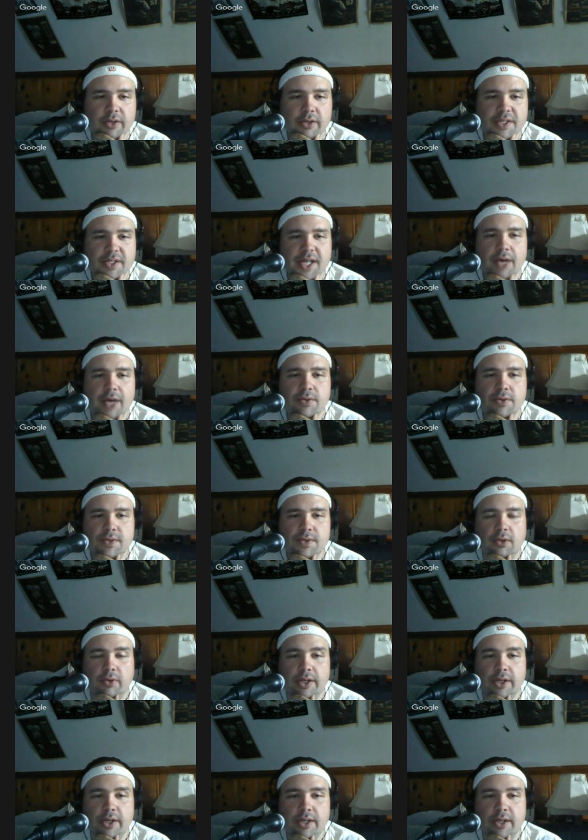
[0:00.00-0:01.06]
tells
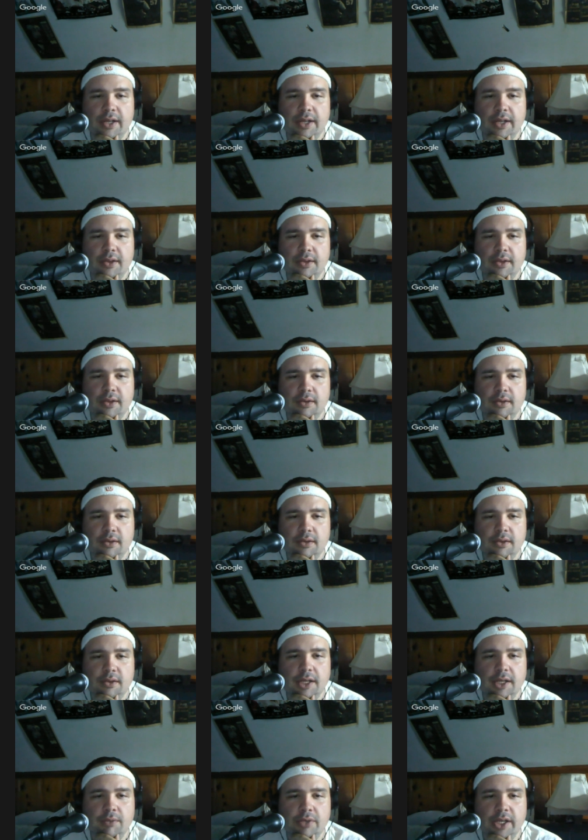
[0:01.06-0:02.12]
Lloyd that
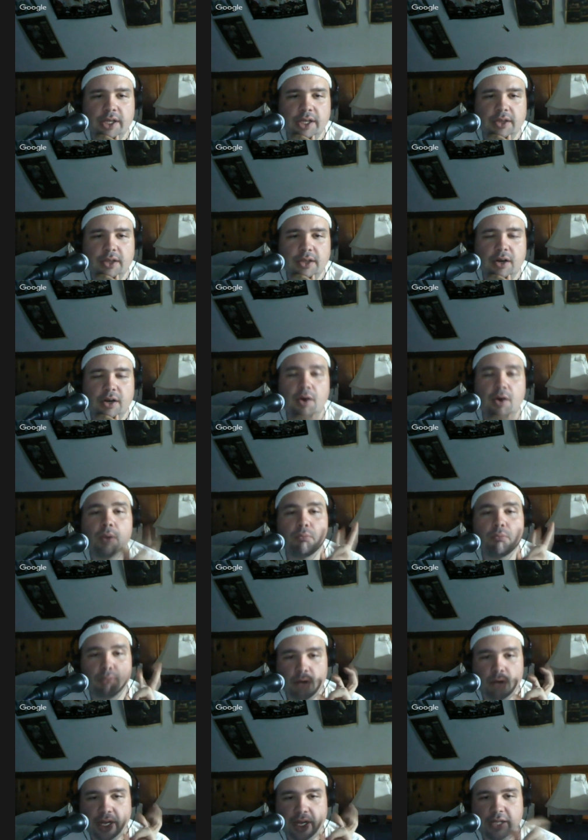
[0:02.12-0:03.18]
they will get their
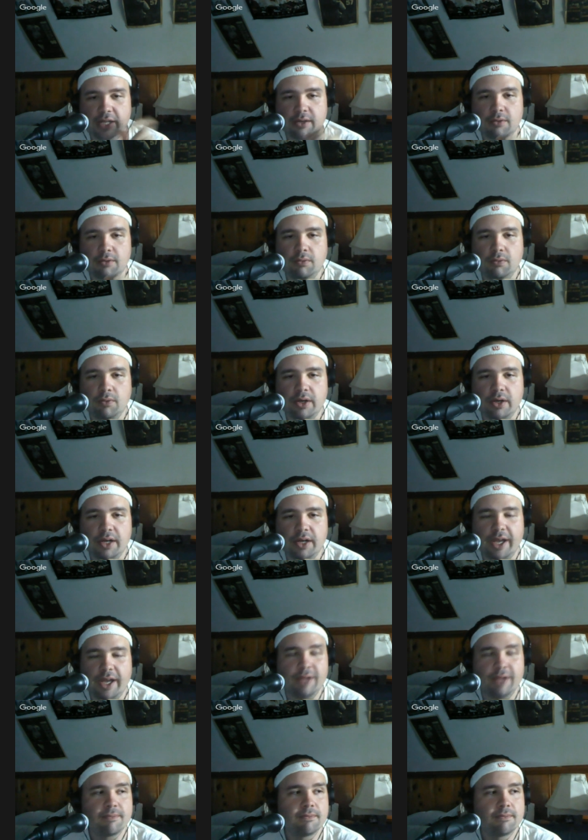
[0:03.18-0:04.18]
break one day.